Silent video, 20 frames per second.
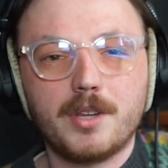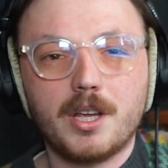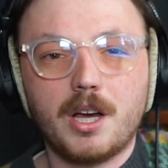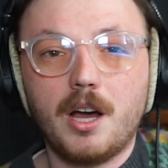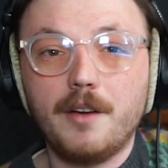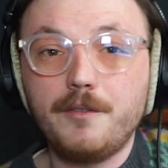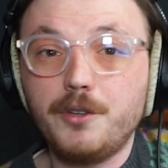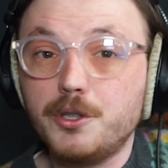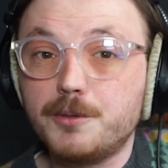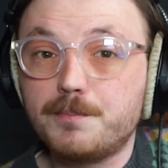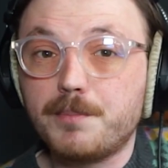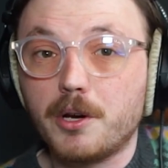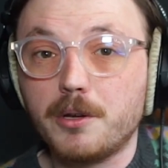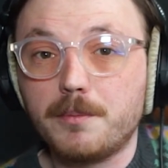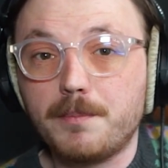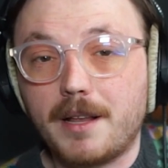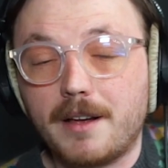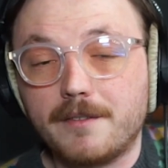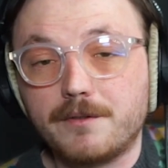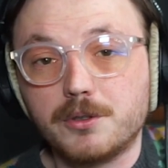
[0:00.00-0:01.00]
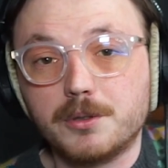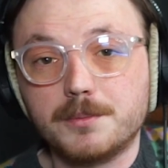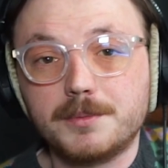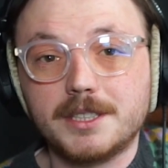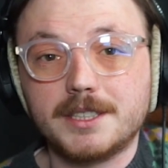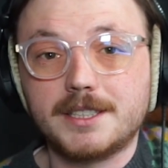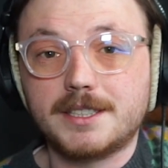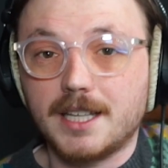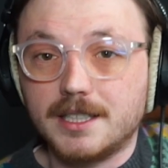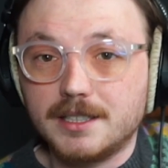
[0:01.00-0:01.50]
I've used both platforms
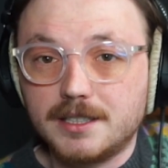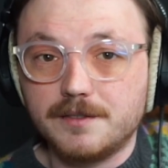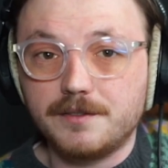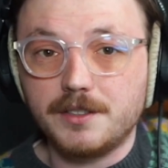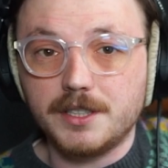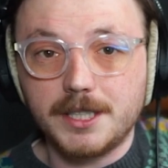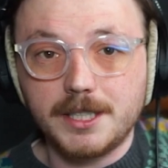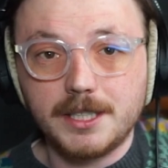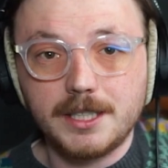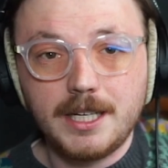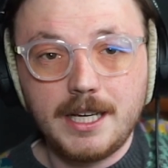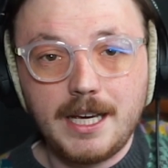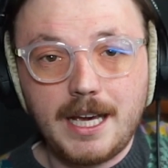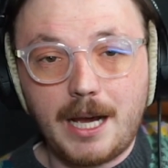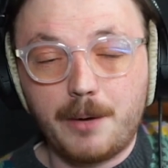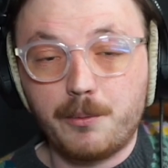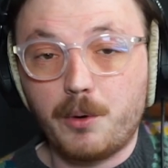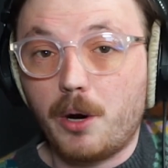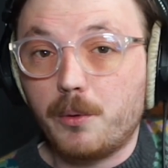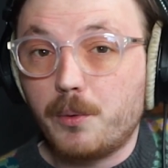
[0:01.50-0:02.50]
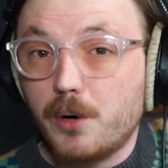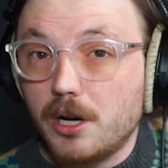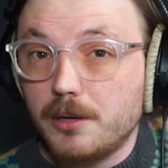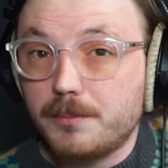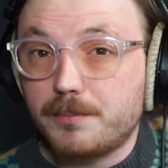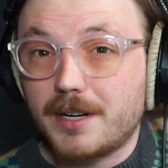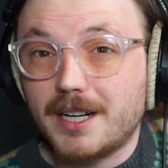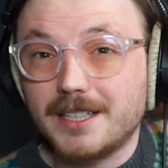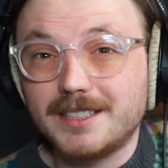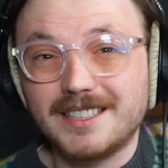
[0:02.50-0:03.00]
extensively, and while
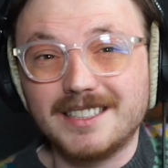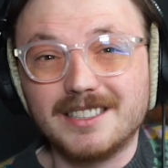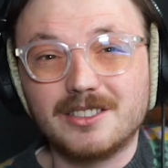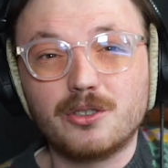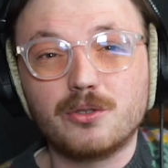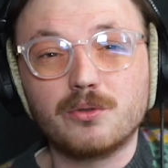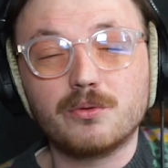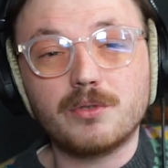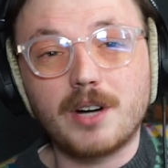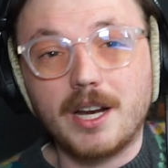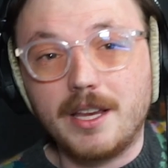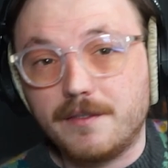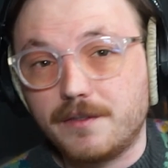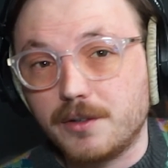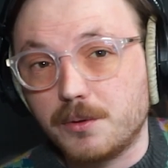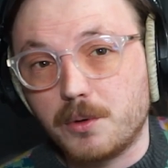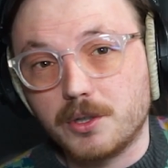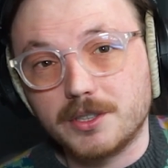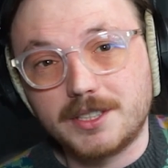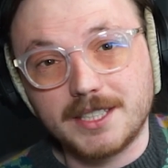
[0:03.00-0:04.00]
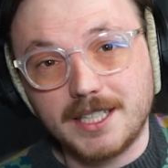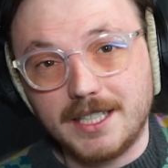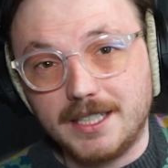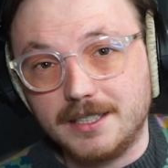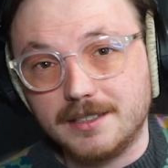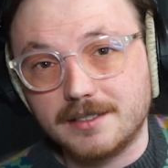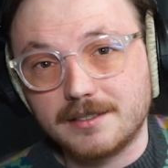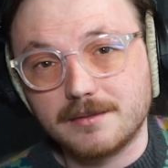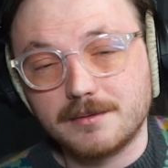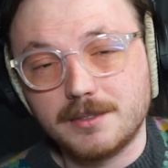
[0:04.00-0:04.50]
WordPress is great for what it
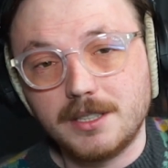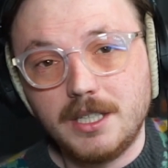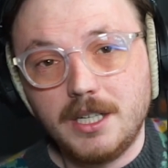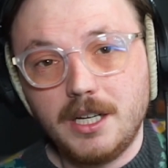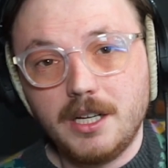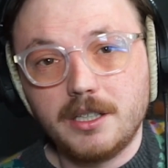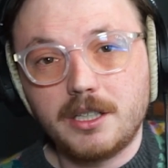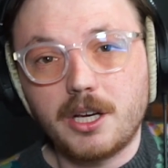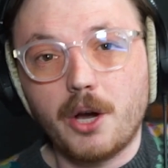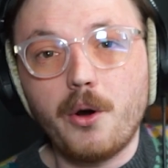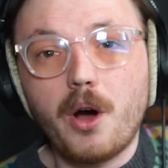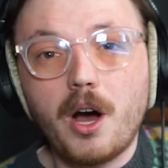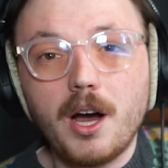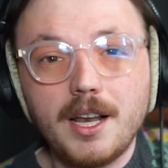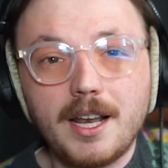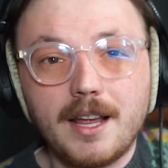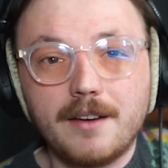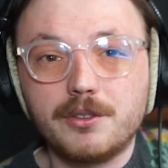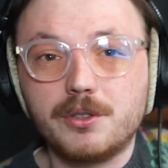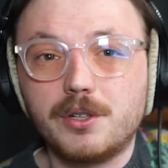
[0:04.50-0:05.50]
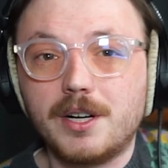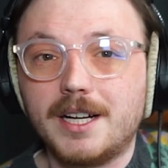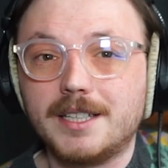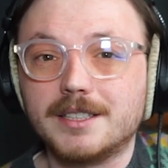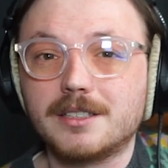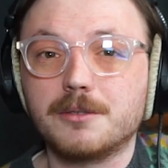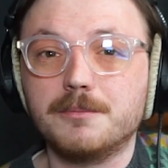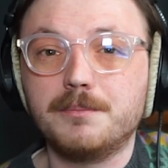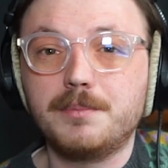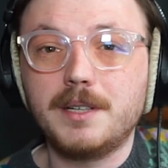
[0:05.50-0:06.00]
is, Go High Level
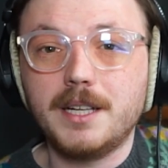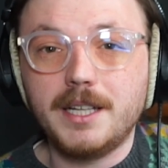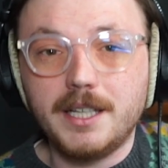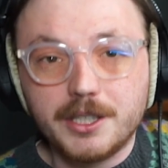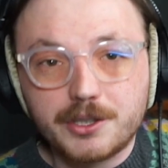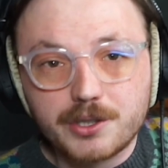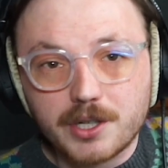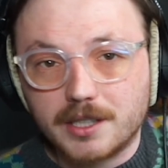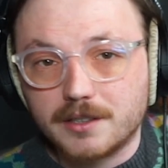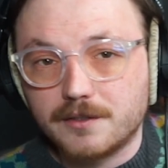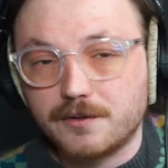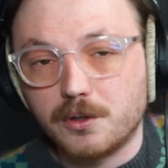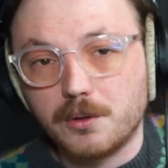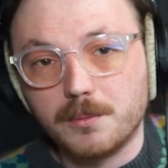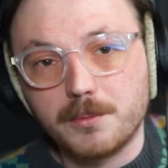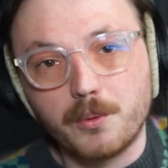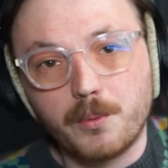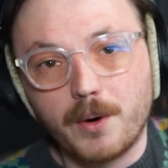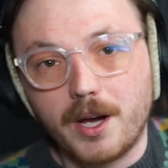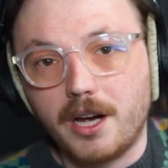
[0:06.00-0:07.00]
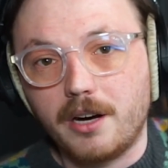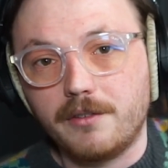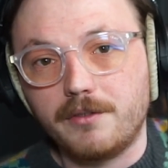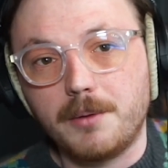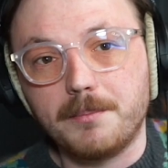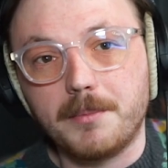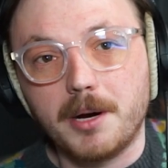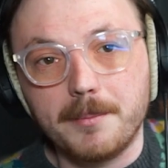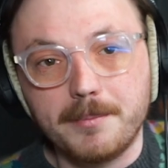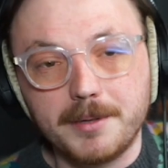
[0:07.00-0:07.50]
has completely transformed the way I
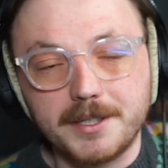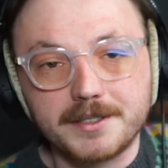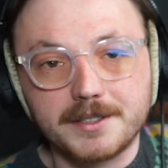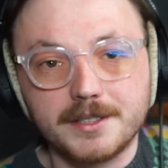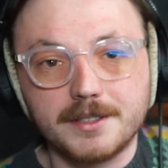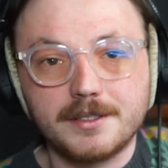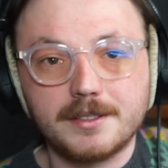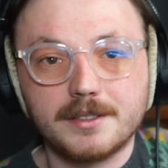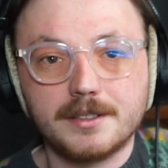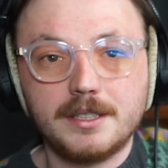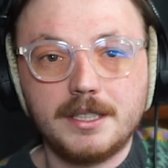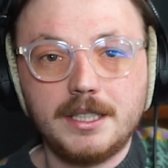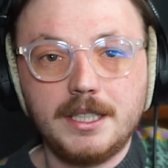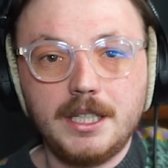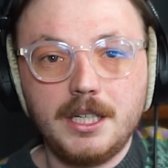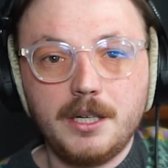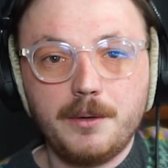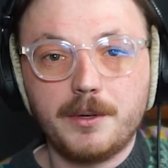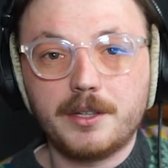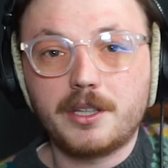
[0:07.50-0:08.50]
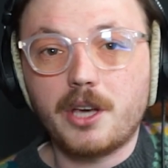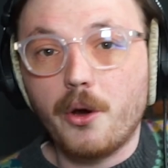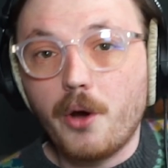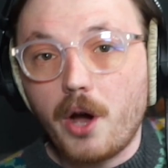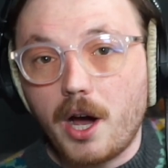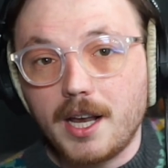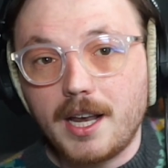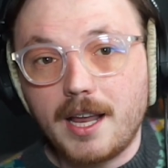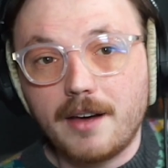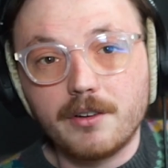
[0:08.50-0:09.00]
run my business. With Go
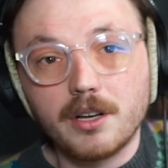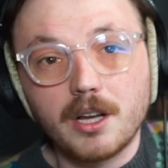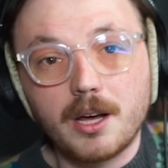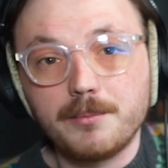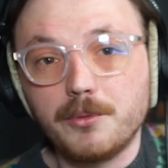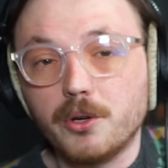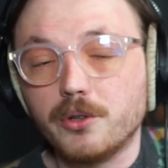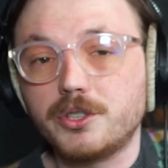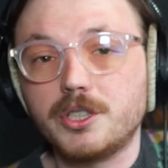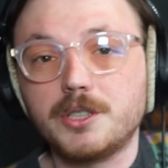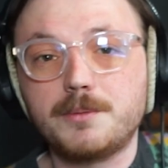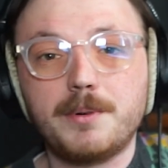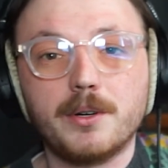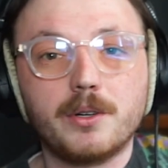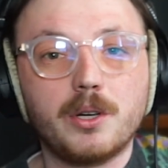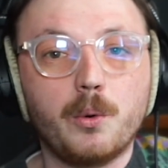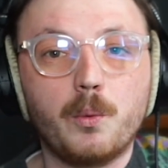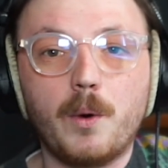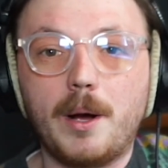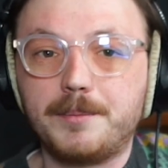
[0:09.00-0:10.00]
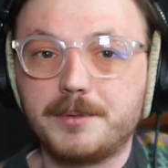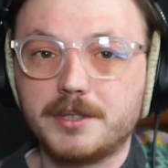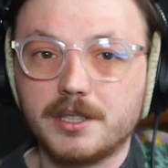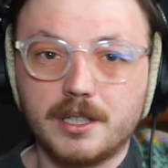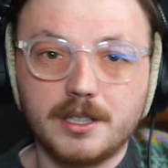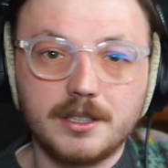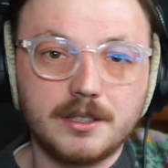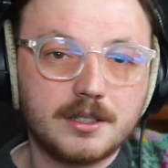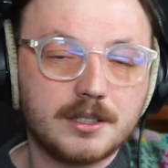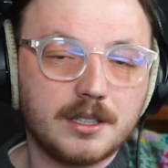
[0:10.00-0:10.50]
High Level, I'm not just building
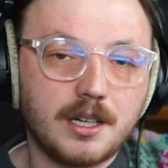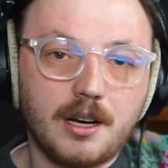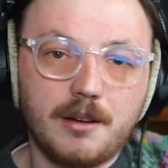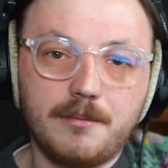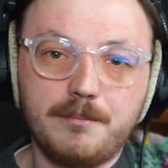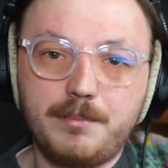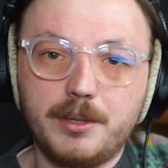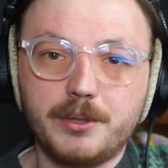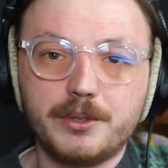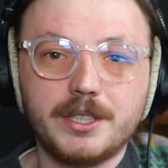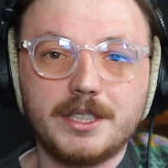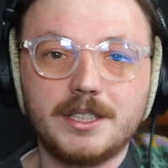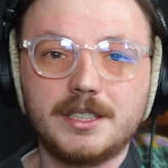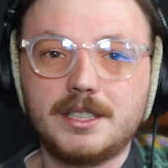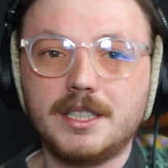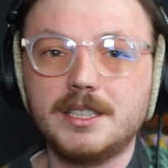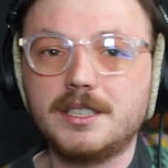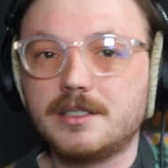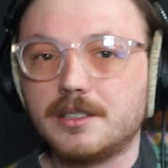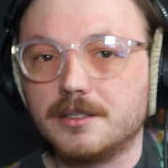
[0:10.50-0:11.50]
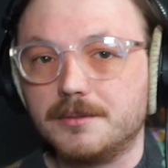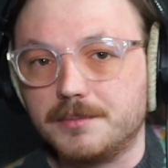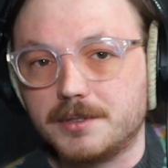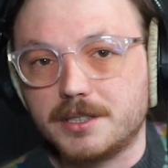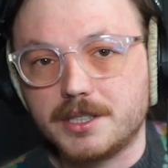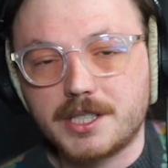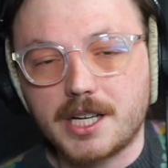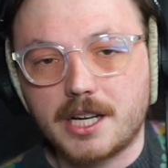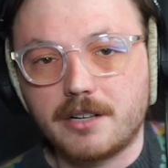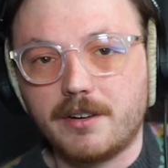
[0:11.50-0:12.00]
websites, I'm building systems
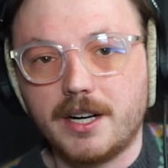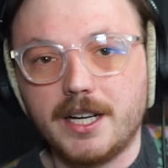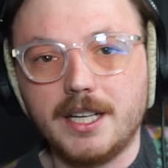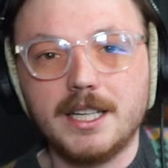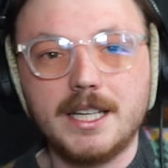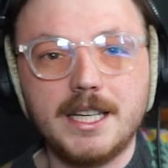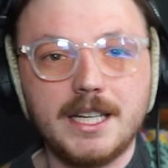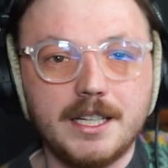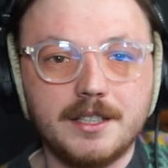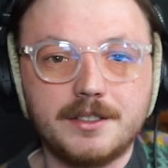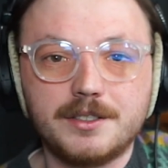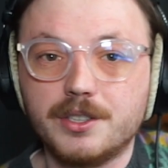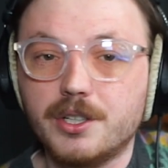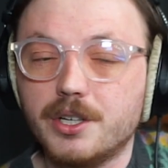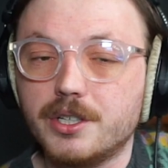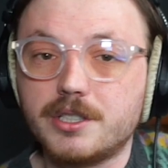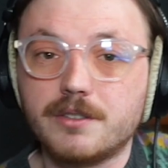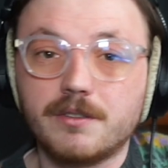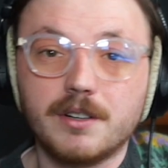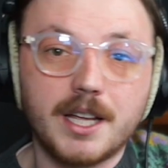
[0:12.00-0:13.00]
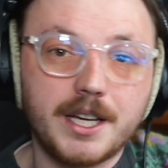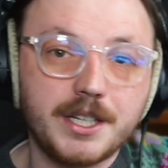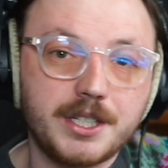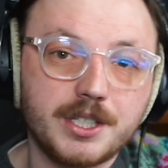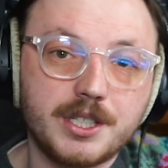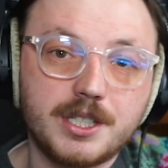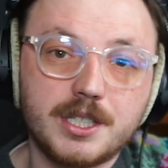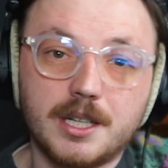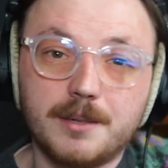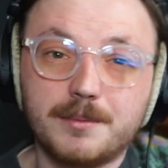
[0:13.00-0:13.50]
that generate leads, nurture
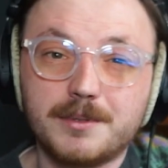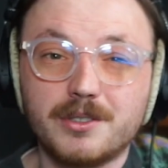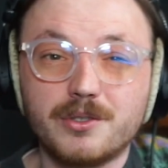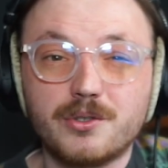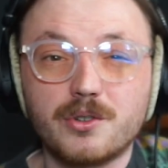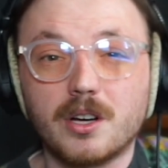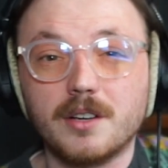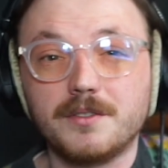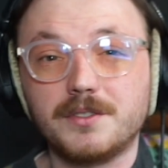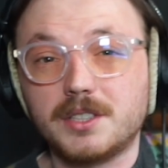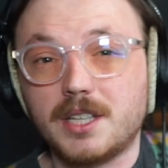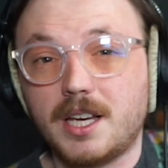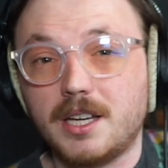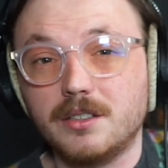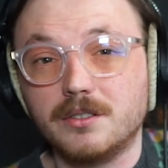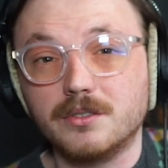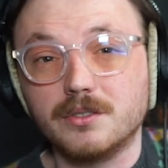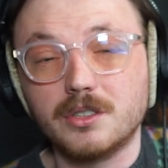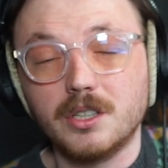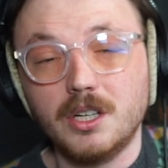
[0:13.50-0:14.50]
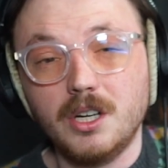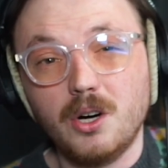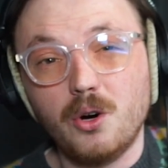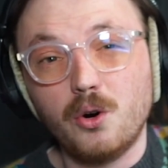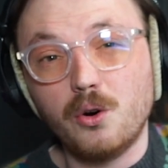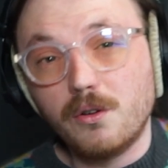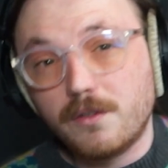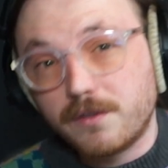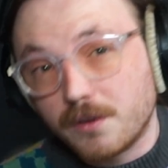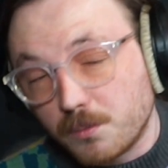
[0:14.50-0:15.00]
relationships, and drive sales,
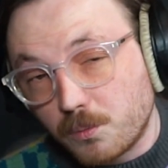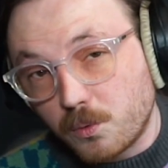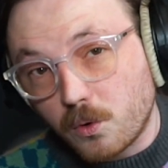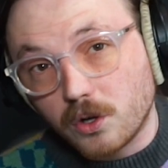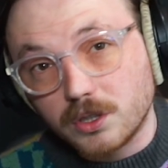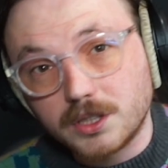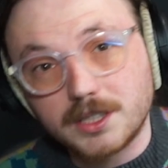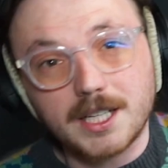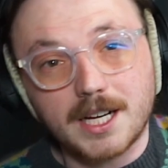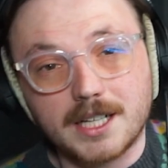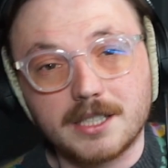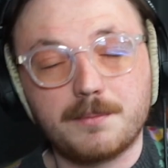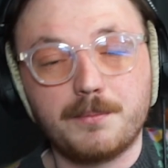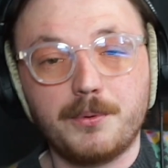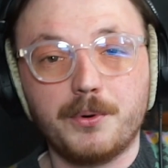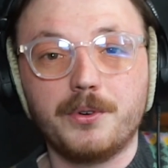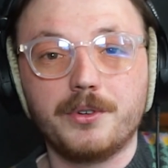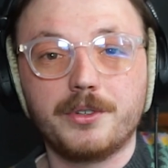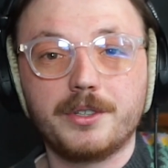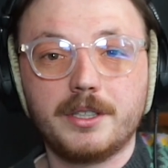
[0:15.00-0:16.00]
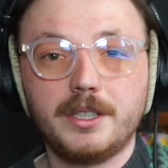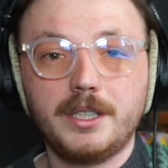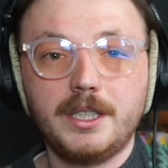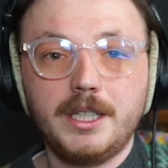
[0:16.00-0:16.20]
all from one dashboard.